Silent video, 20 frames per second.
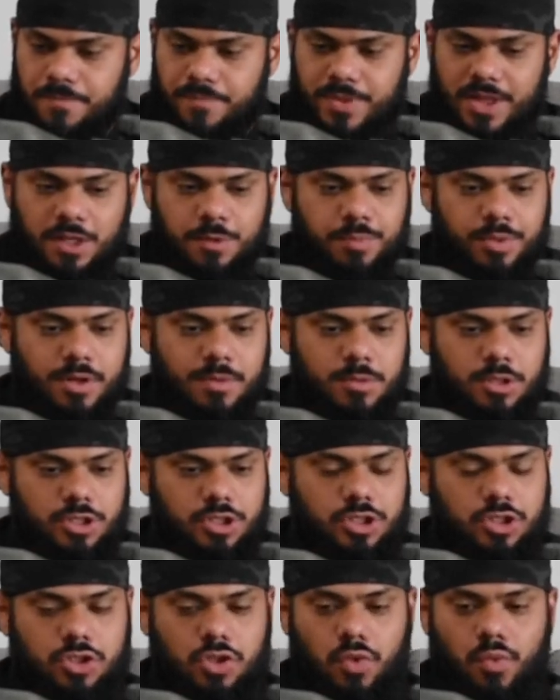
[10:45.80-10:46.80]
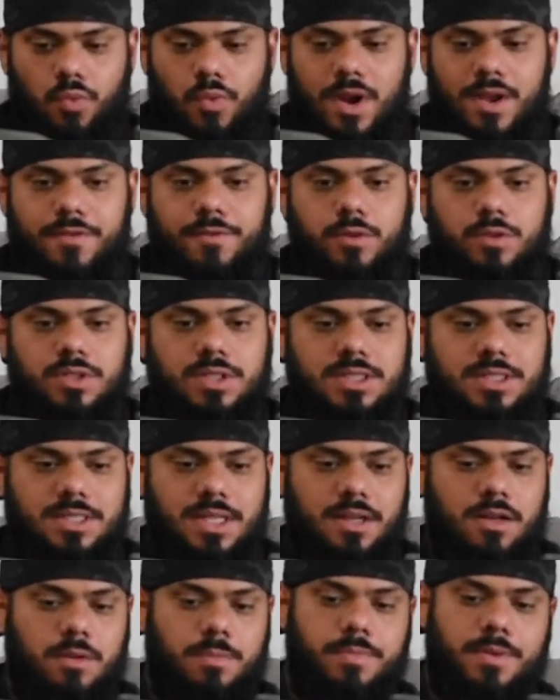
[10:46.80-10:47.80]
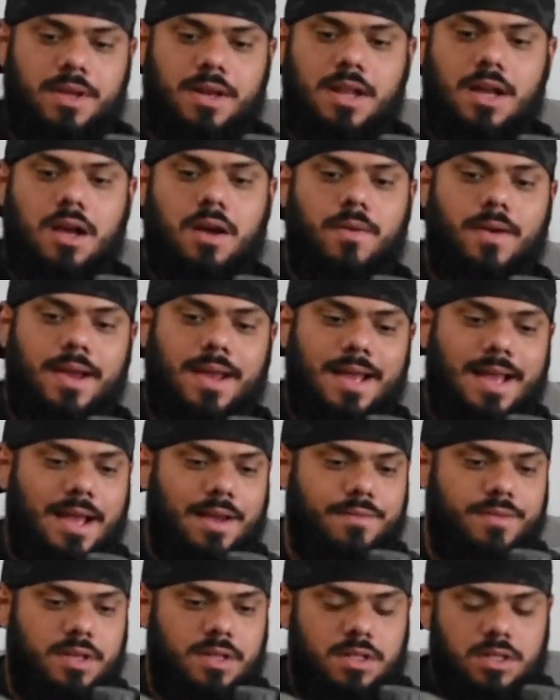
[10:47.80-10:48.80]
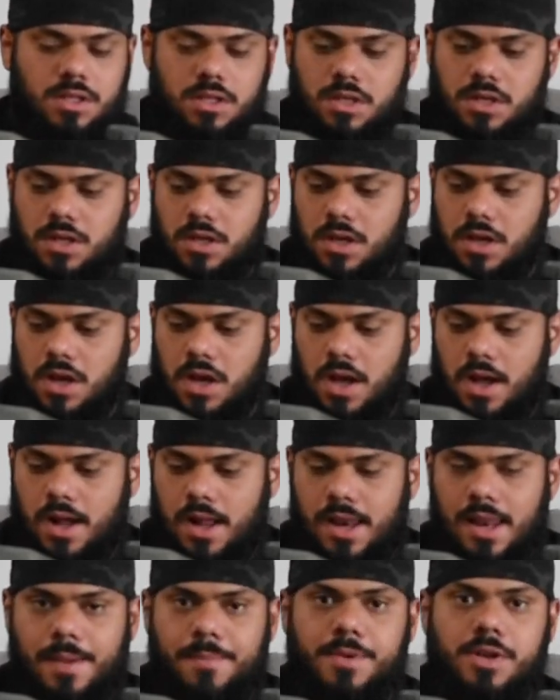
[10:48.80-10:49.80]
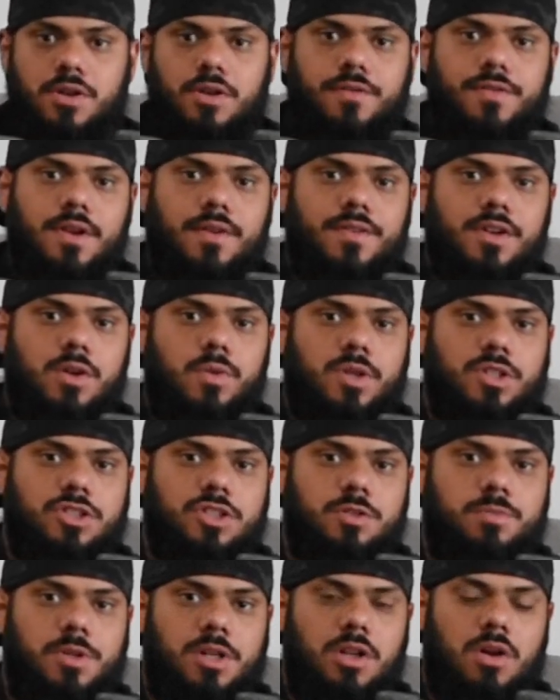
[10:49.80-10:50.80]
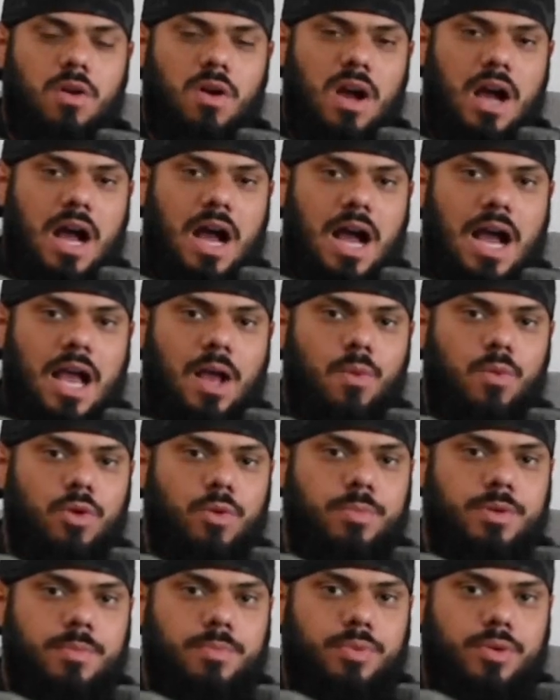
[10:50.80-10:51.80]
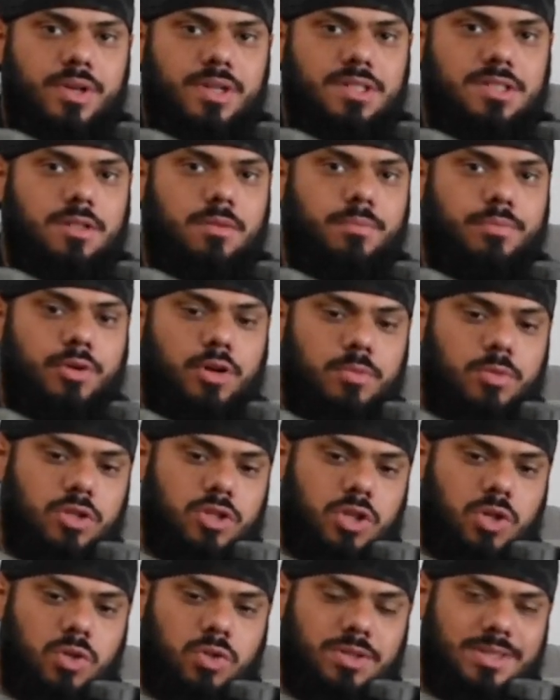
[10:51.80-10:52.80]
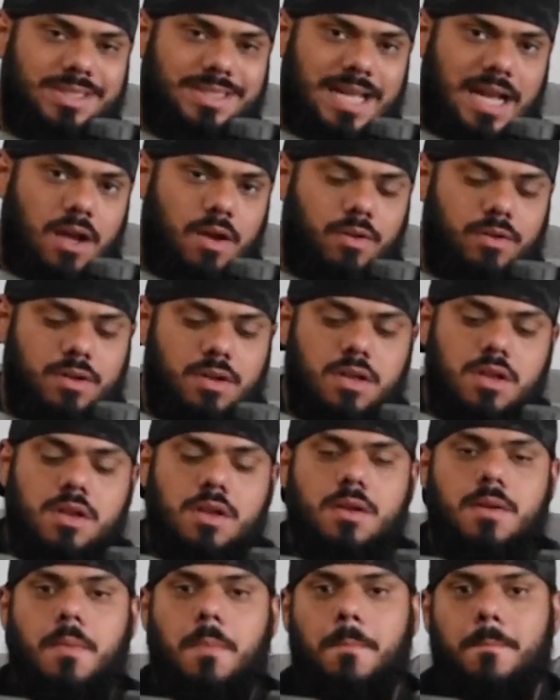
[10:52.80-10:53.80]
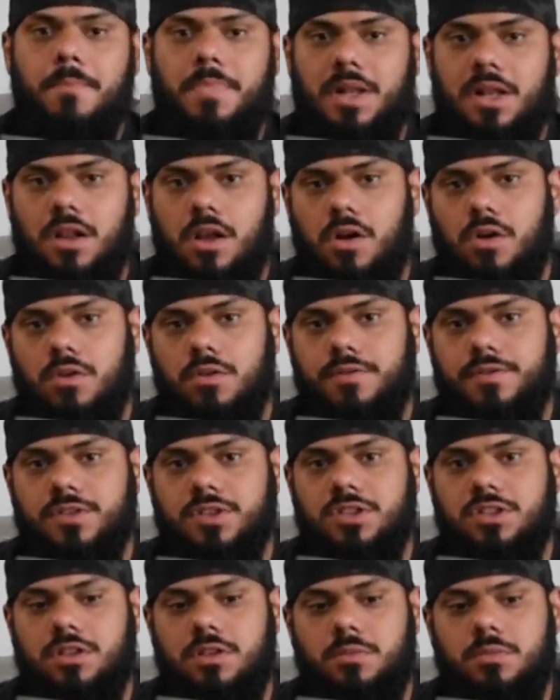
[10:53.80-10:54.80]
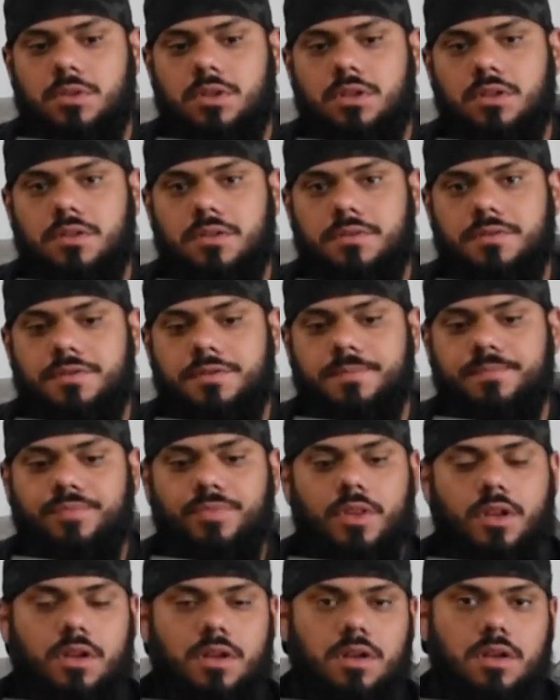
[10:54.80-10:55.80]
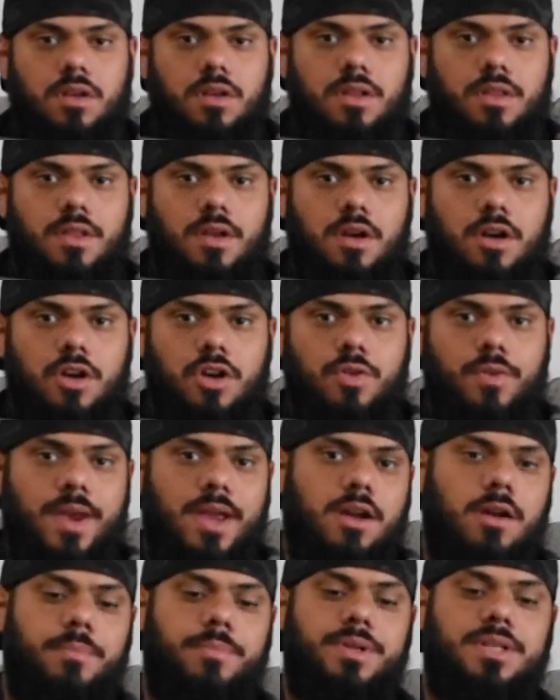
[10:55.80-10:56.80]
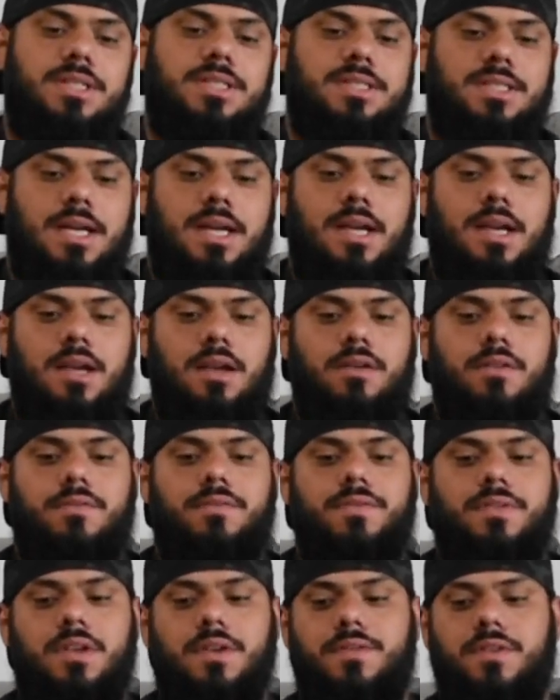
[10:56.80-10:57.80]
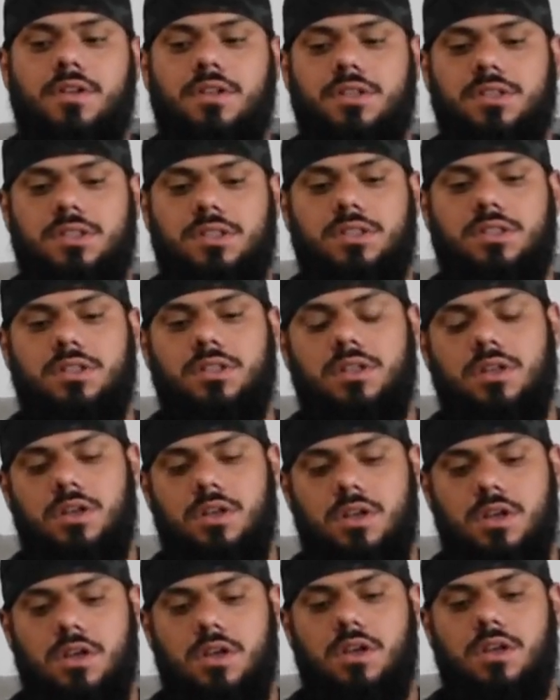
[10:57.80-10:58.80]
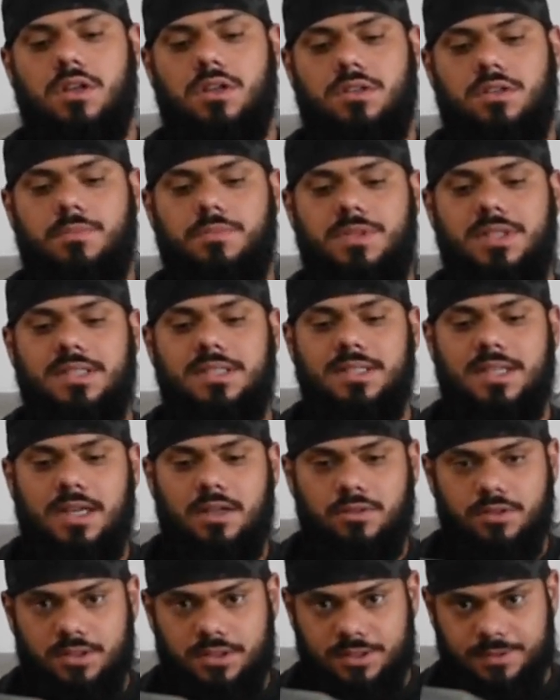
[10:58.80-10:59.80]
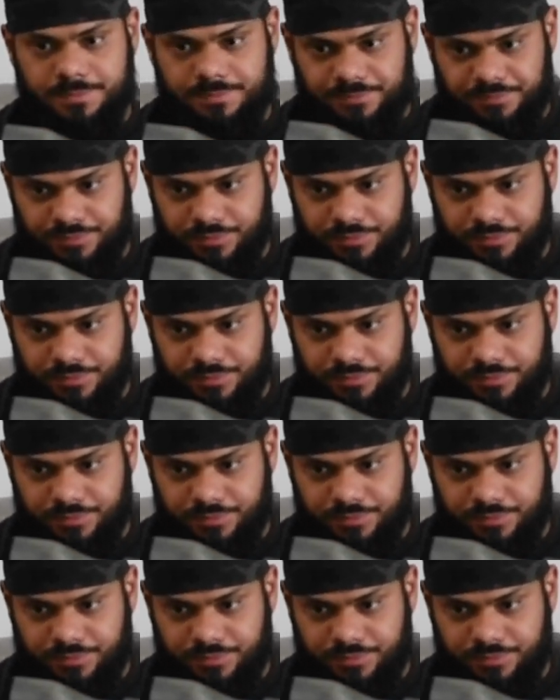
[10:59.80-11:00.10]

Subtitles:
that's pretty much the rifle setup and how I have it. Let me know if you have any questions below. I will be putting some promo codes down below for some of the great companies that have given us some discounts.